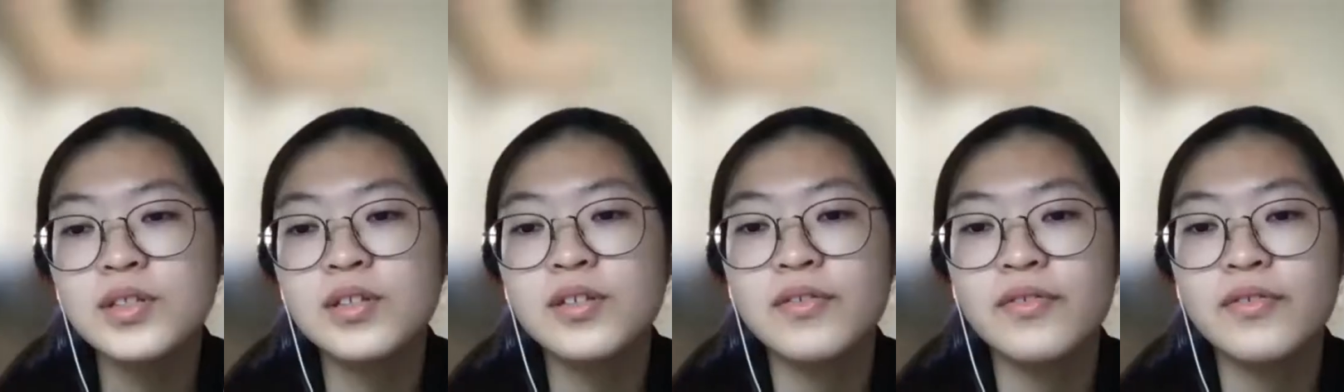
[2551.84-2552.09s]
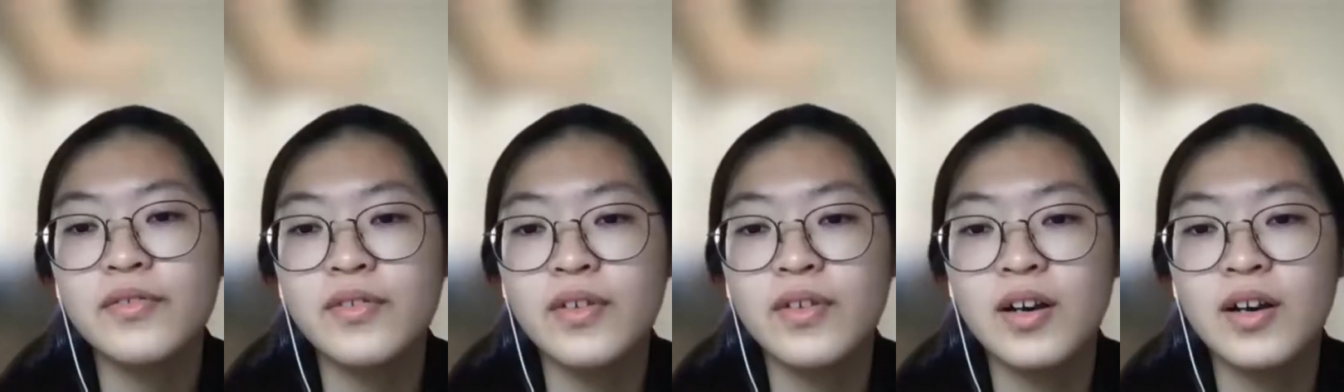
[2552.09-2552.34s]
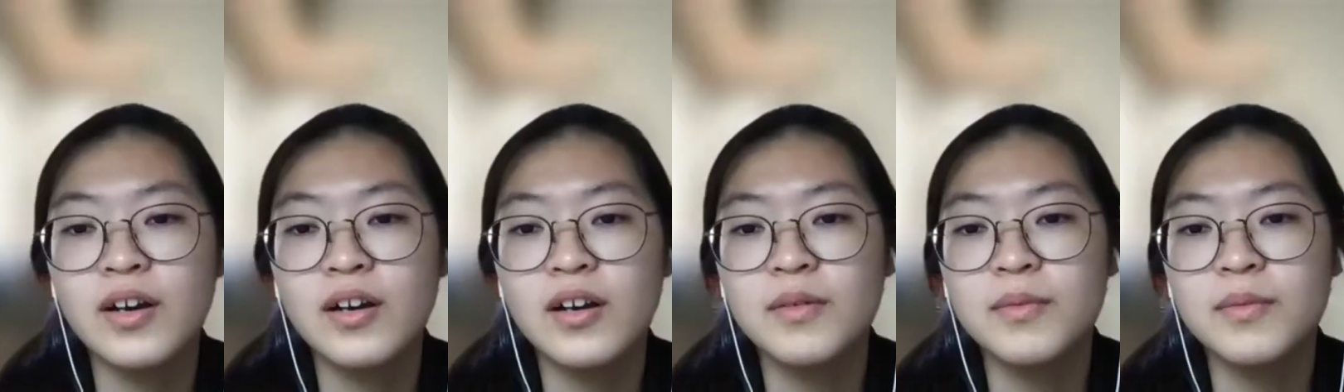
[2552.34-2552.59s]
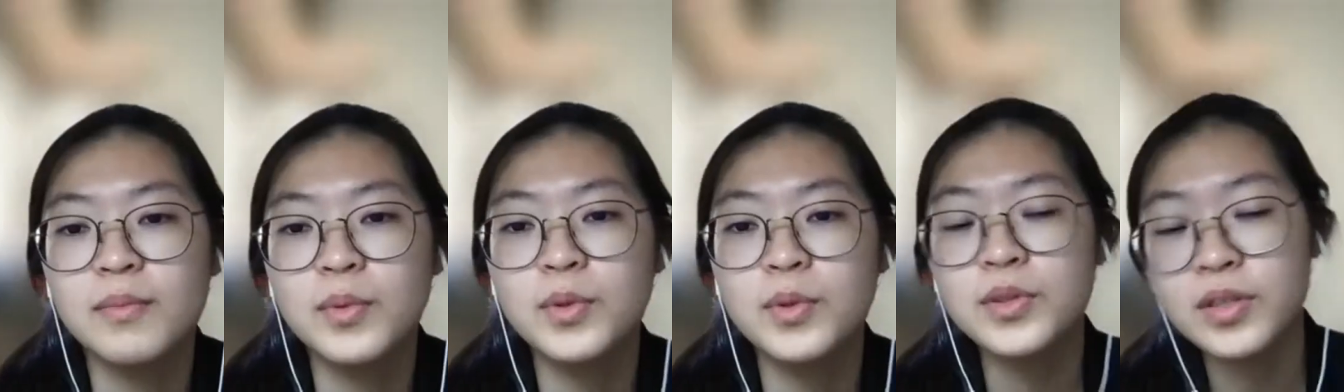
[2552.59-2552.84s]
of
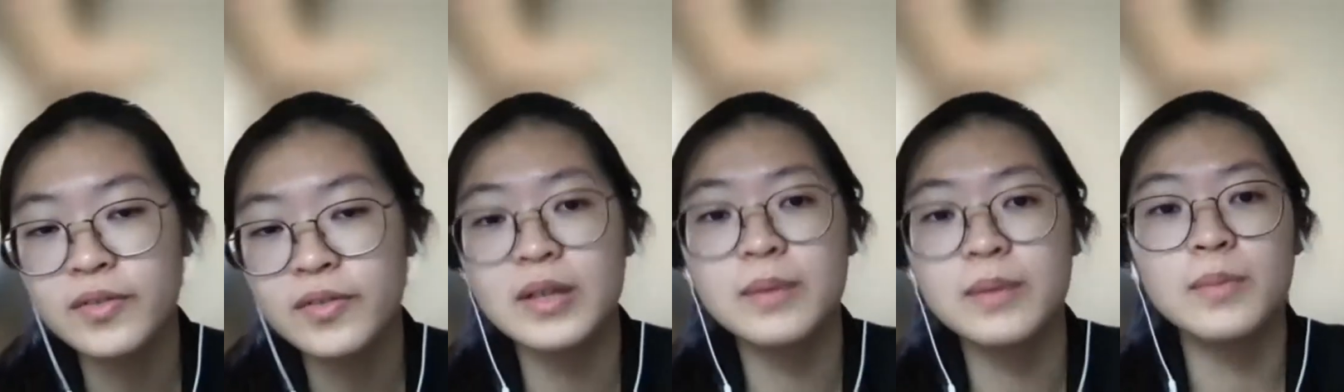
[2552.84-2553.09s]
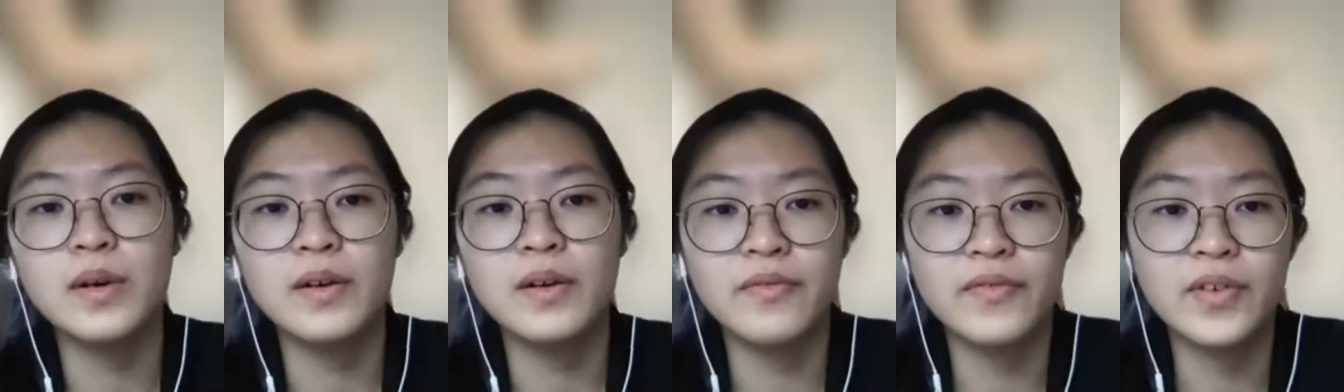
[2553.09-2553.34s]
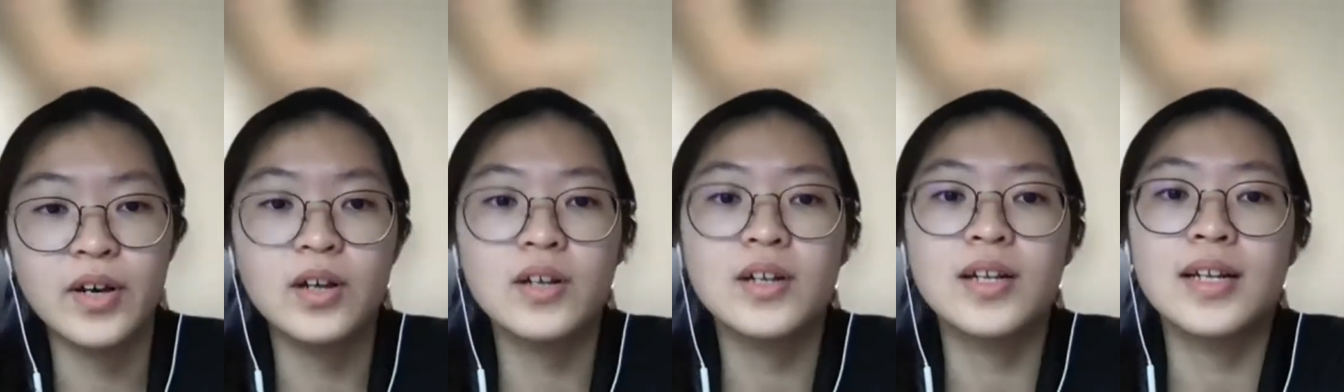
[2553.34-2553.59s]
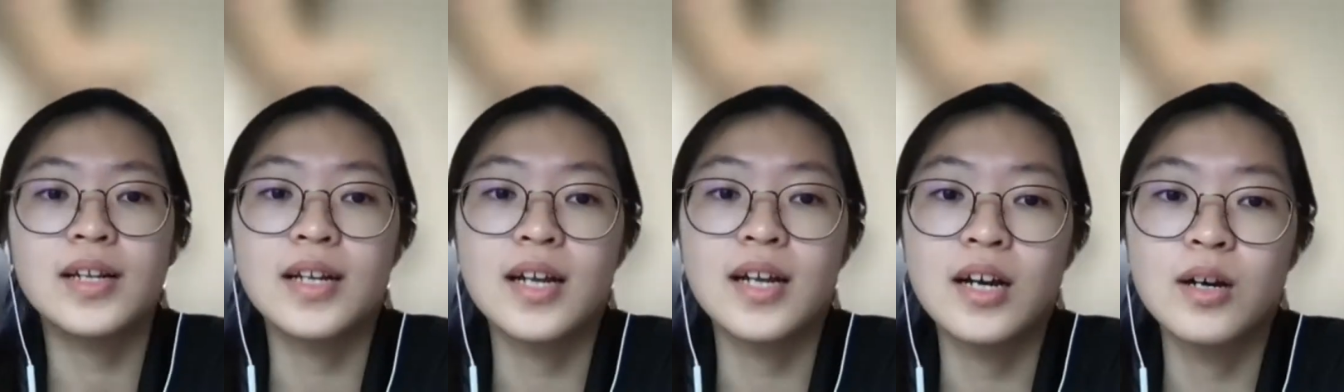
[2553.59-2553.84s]
um, most of them are found
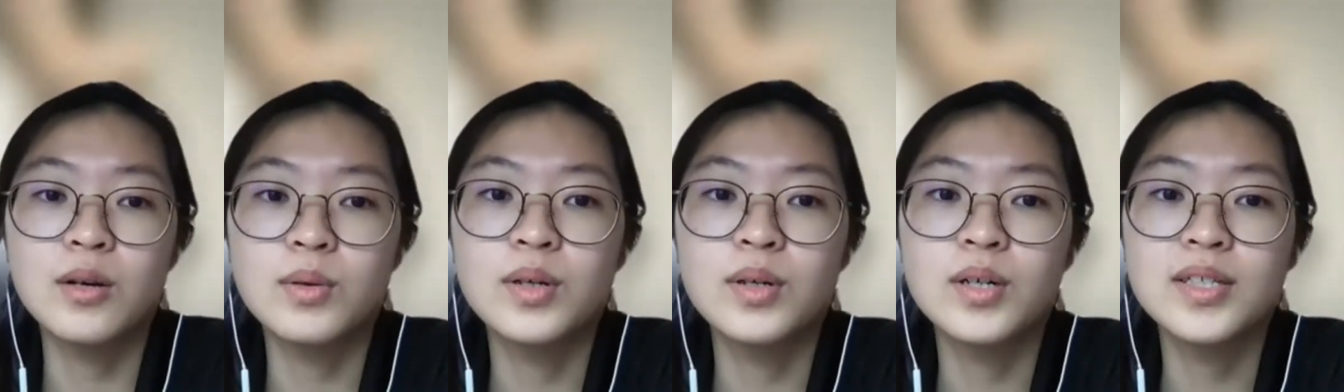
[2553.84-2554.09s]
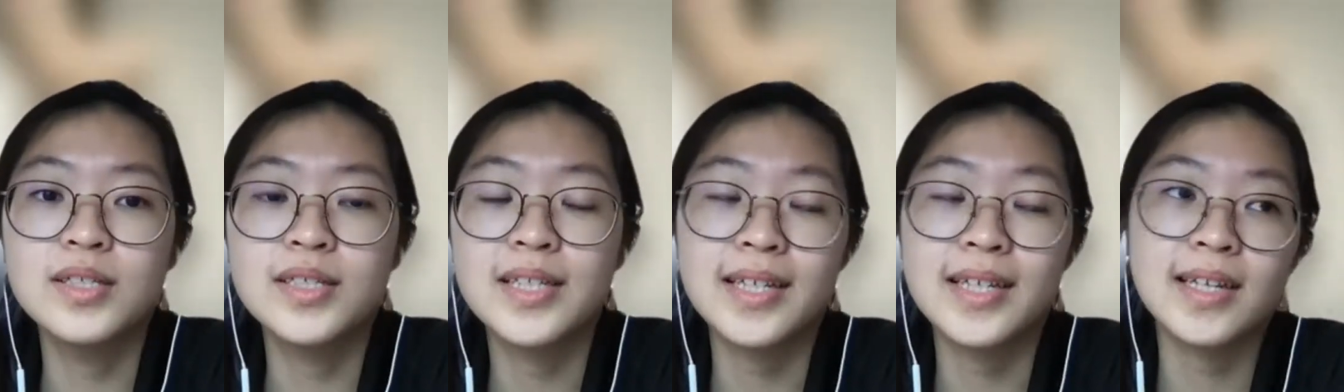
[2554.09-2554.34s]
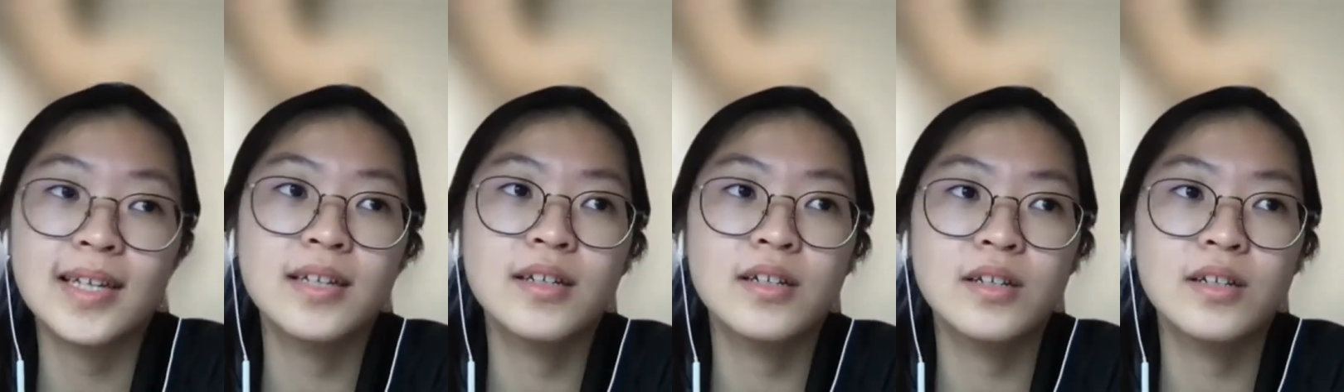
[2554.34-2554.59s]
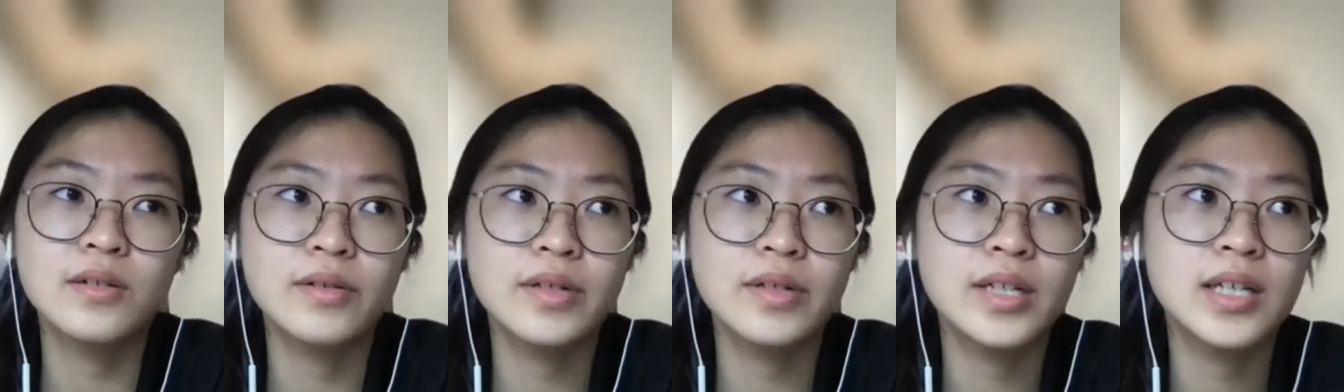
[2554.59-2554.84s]
in our
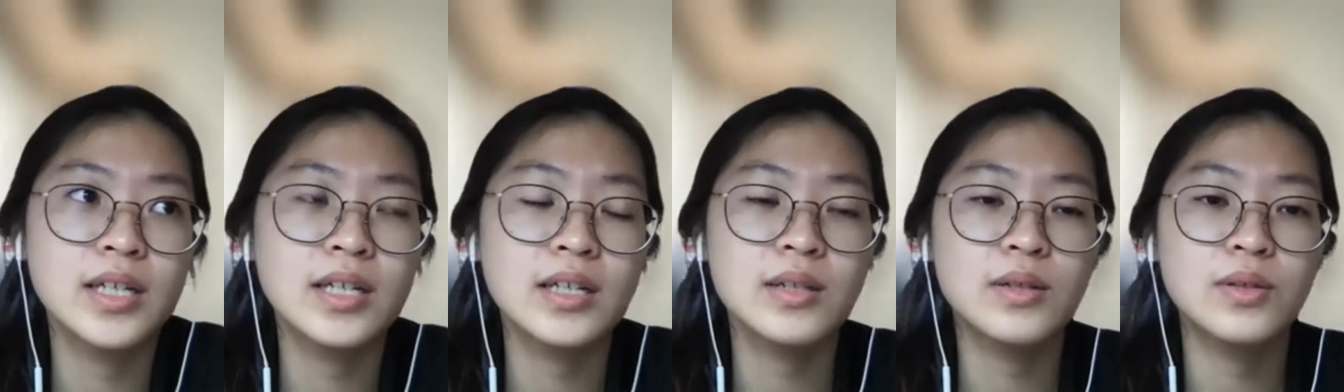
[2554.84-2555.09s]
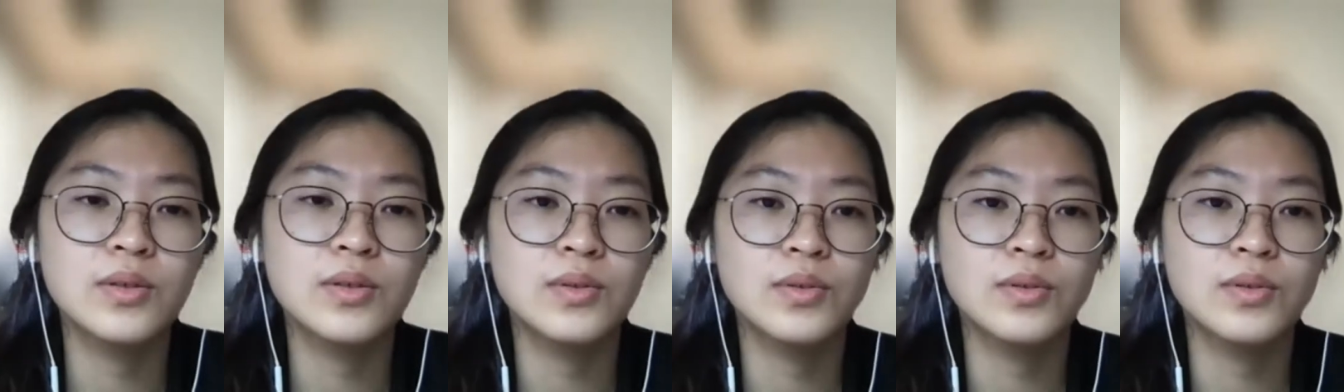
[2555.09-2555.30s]
secondary